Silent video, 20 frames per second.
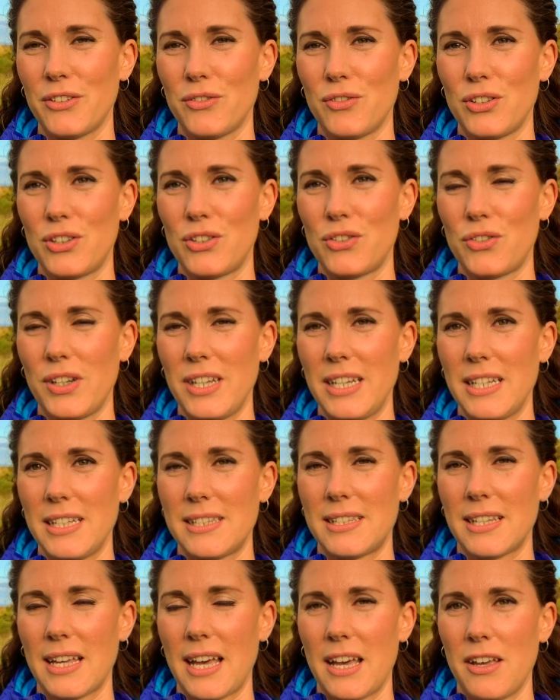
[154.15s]
the
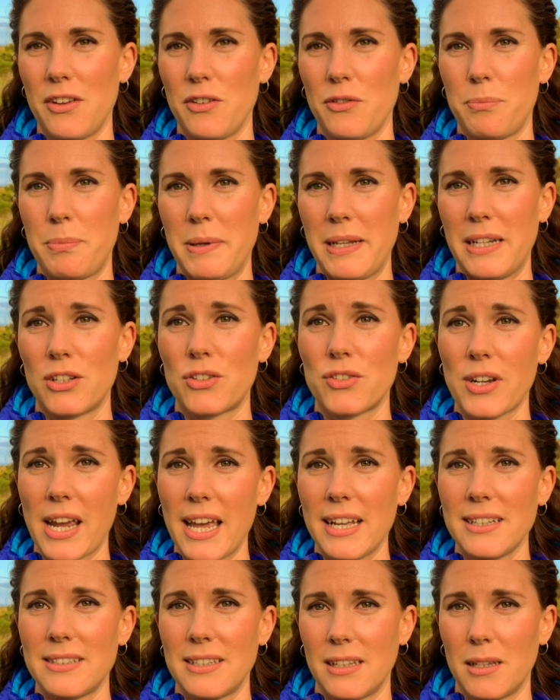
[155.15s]
retreats, I've been
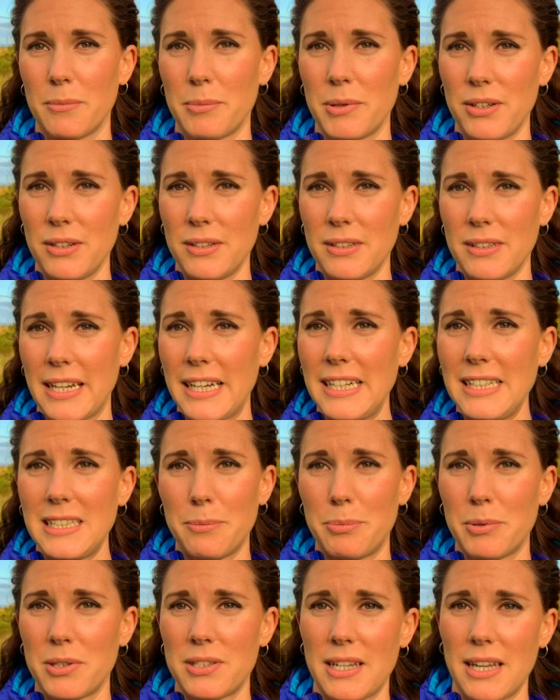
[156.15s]
attracting about
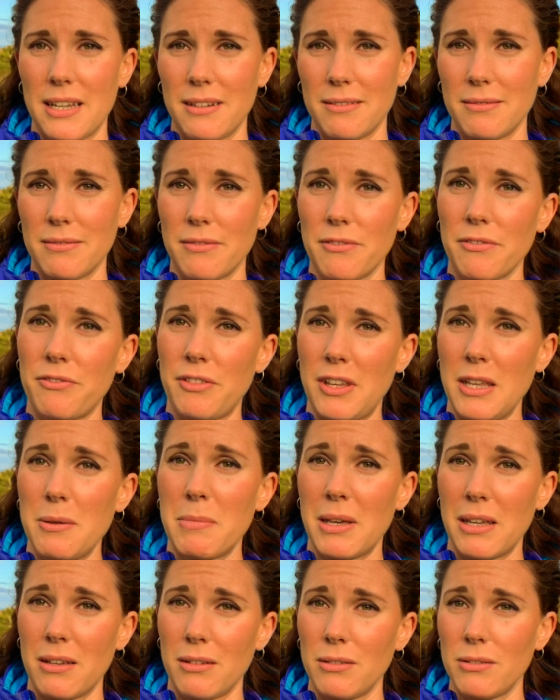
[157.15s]
90%
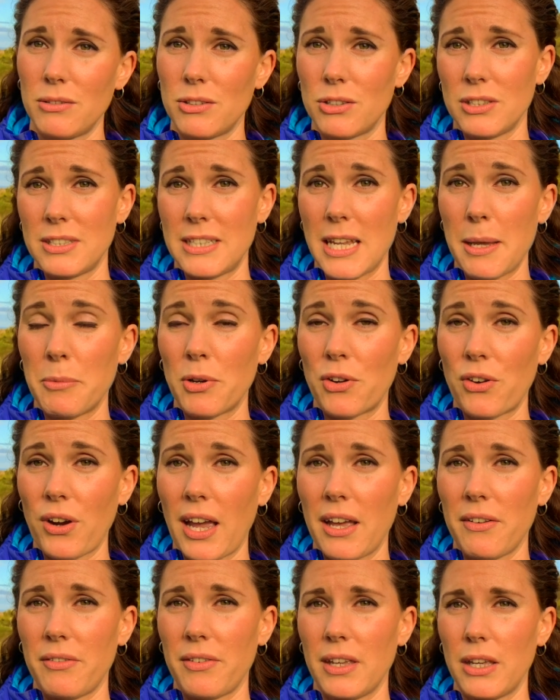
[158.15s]
female sort of
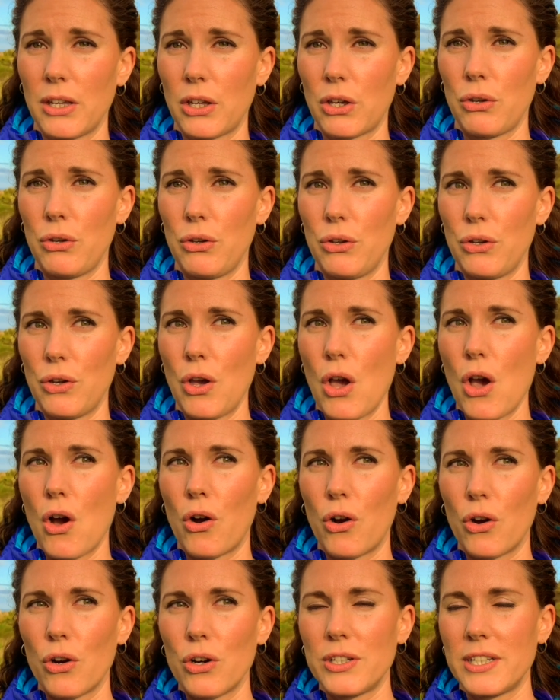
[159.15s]
demographic who
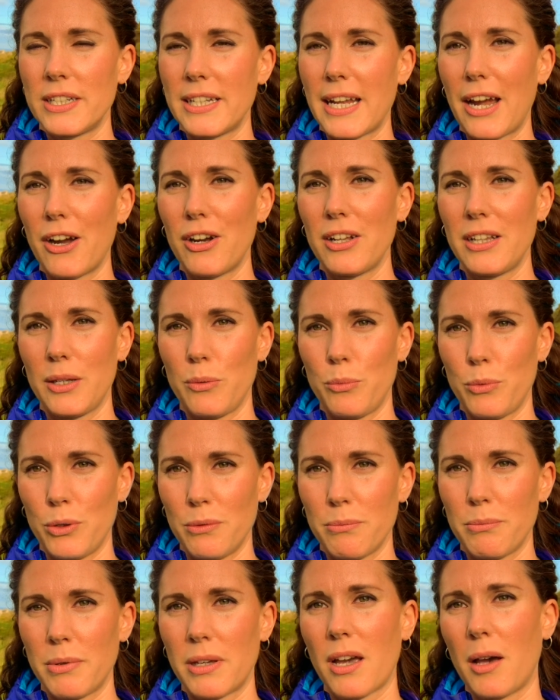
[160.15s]
ordinarily
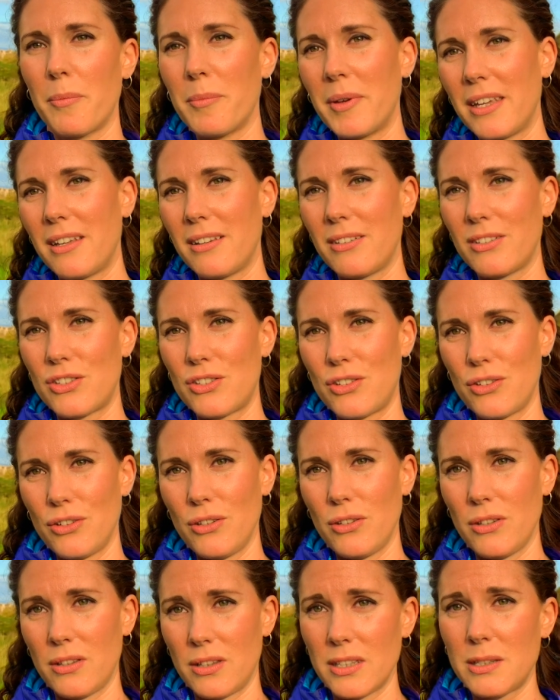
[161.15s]
wouldn't be coming
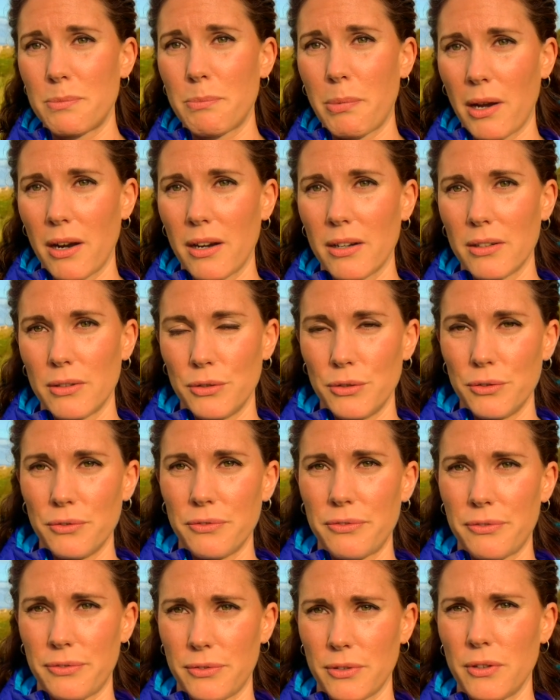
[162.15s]
to this part
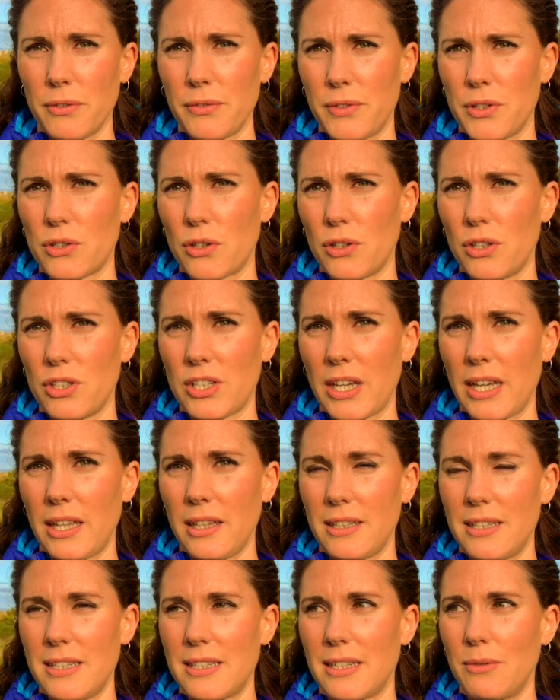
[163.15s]
of, of the Scottish
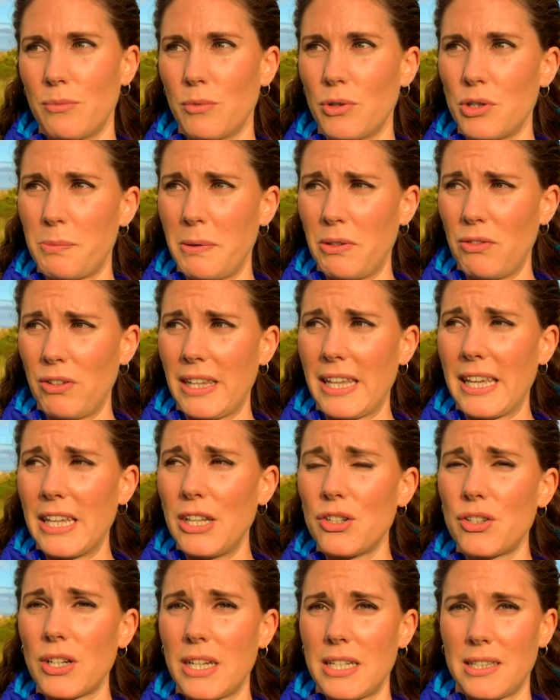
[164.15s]
Highlands and what's been really
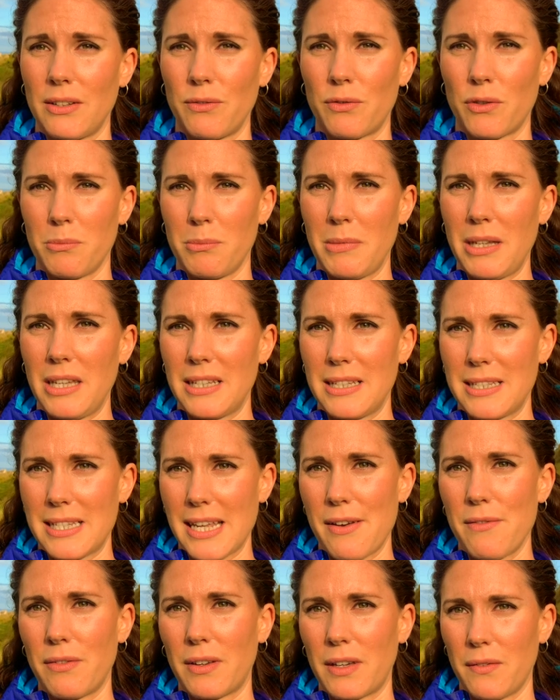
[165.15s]
interesting for me is
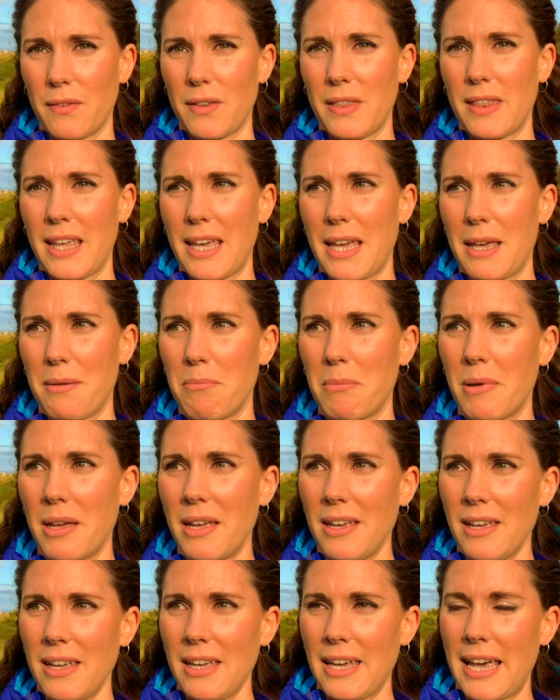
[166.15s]
I've given them
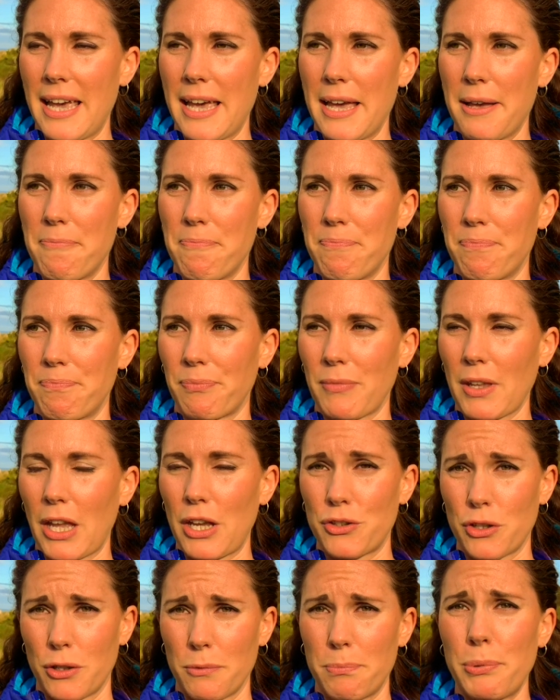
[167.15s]
um, a
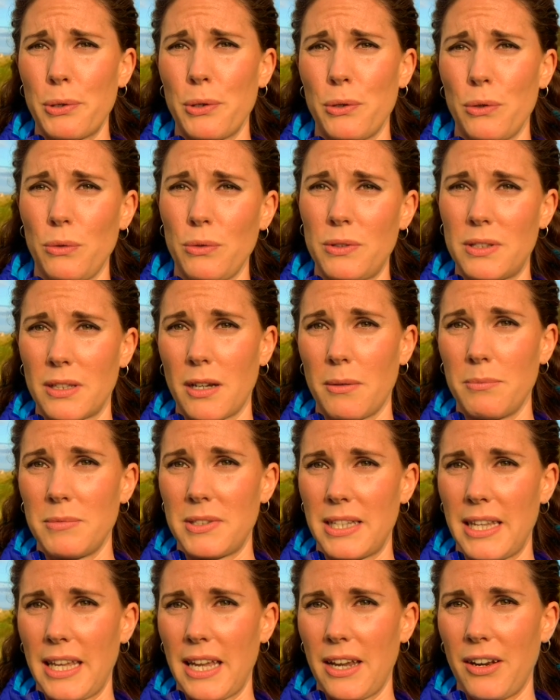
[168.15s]
sort of pull to come
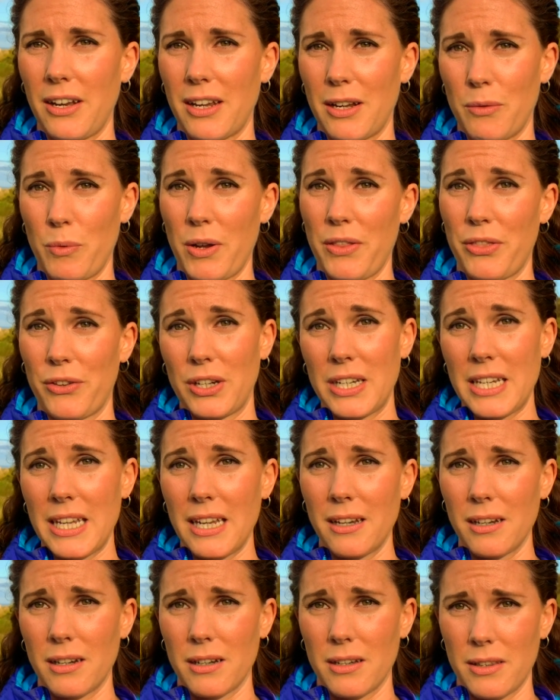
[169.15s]
to the area and when they're
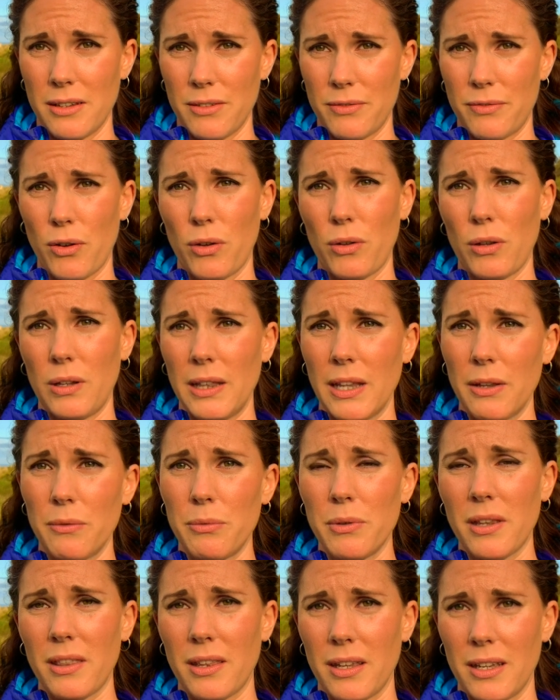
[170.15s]
here they fall in love
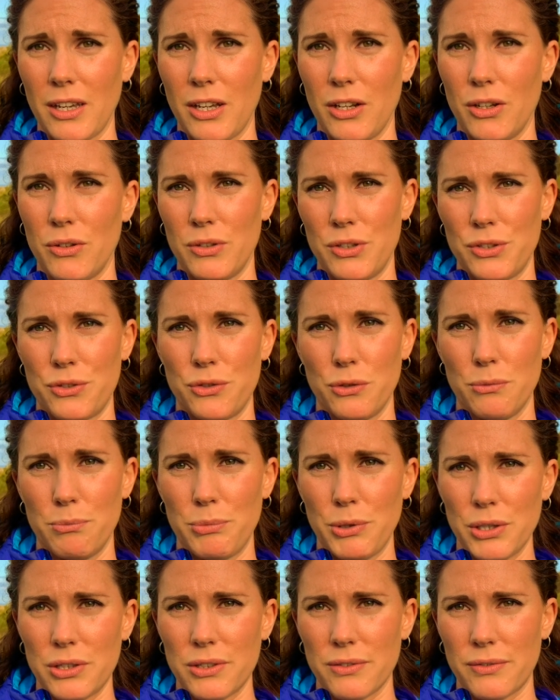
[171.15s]
with it you know it's so
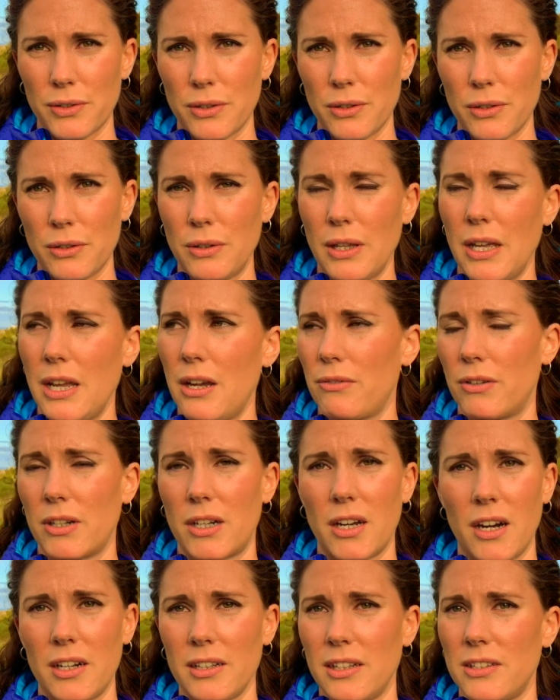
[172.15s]
beautiful
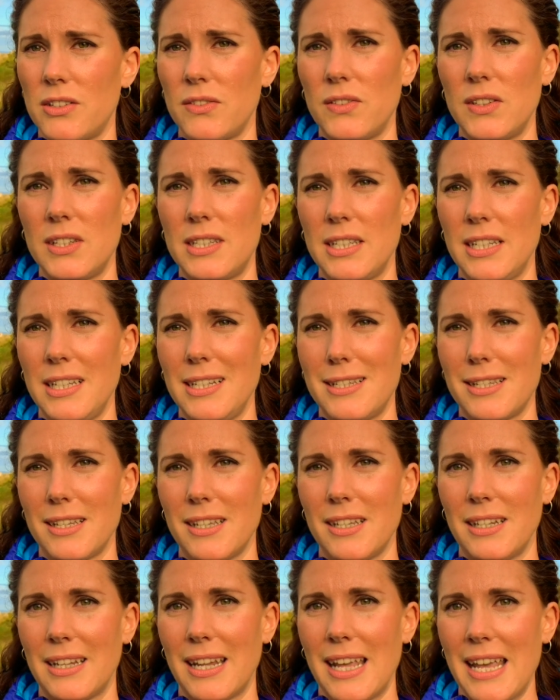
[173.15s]
regardless of the
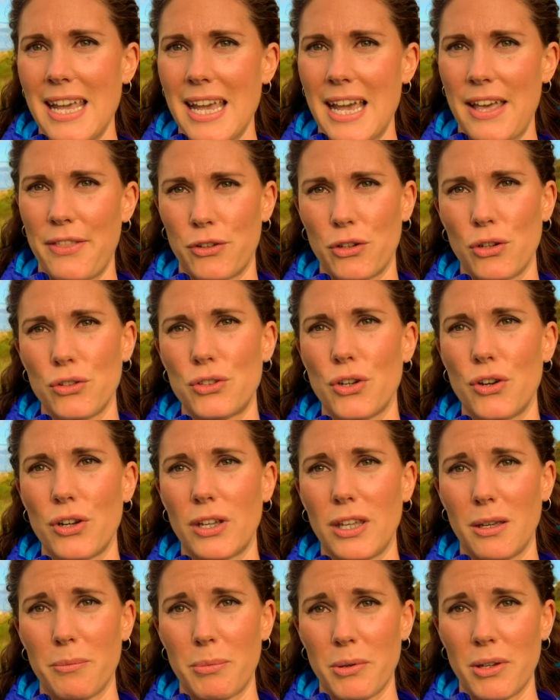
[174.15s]
season and they're all
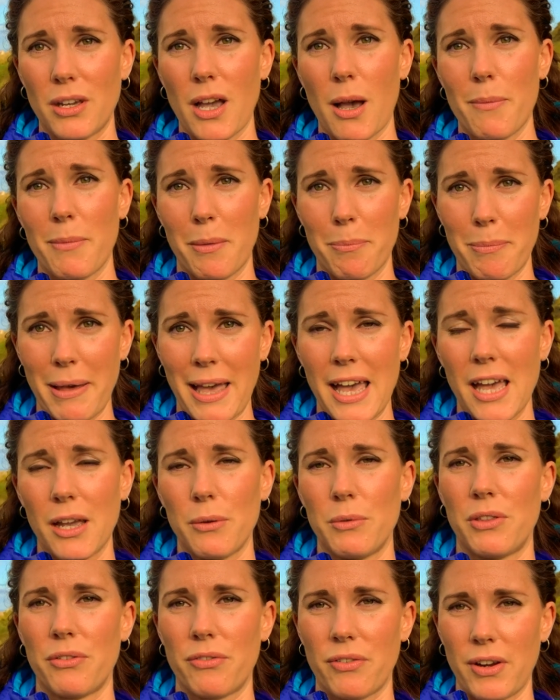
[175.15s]
talking about coming back
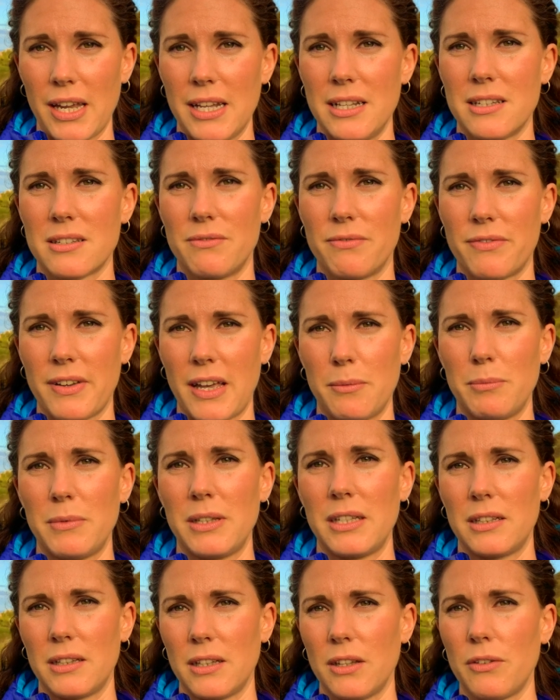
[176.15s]
with friends and
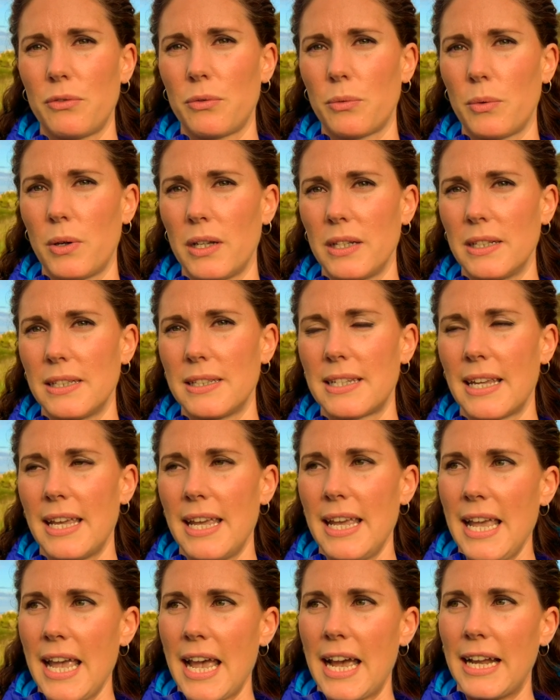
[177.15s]
family and loved ones
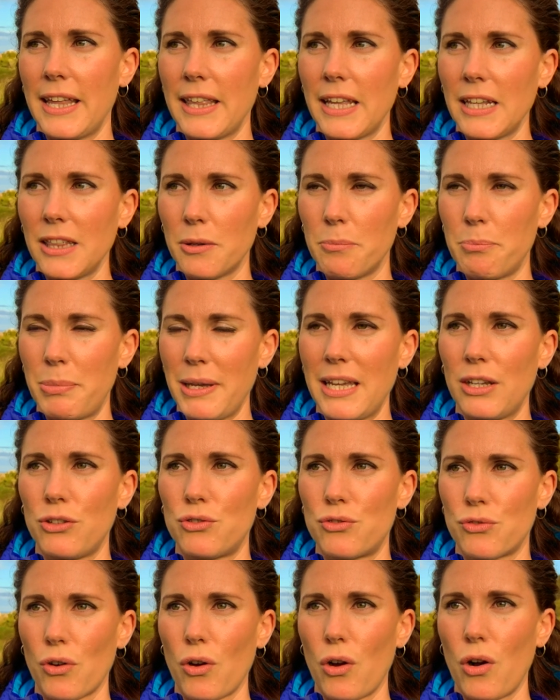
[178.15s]
and I think the big
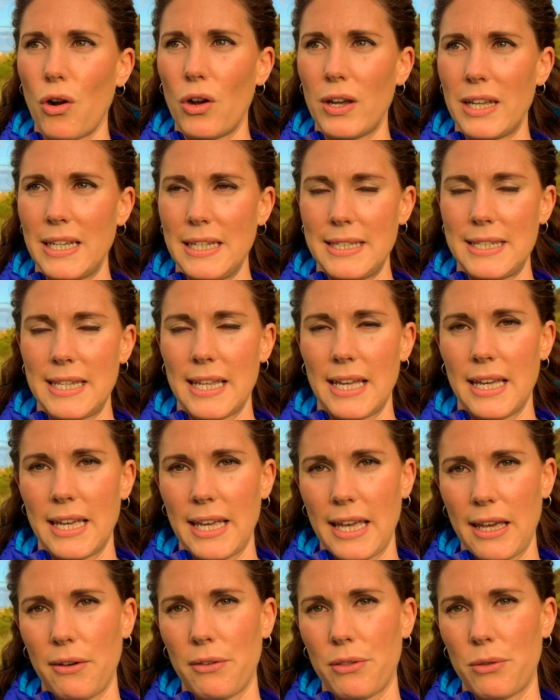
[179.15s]
draw is that
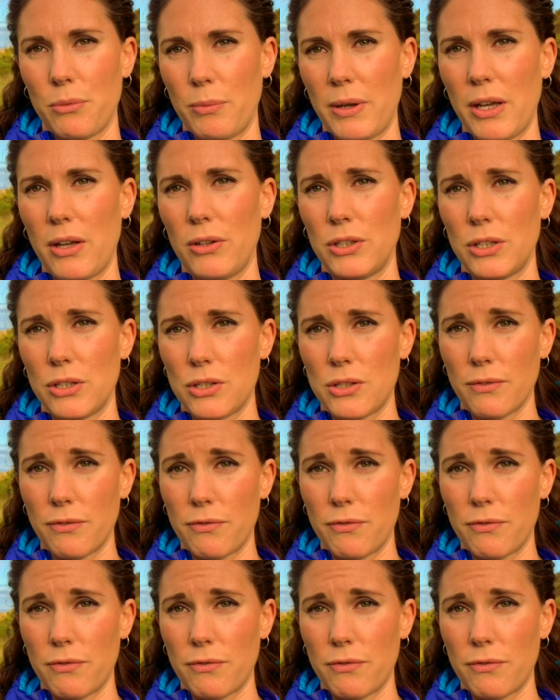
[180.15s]
health and wellness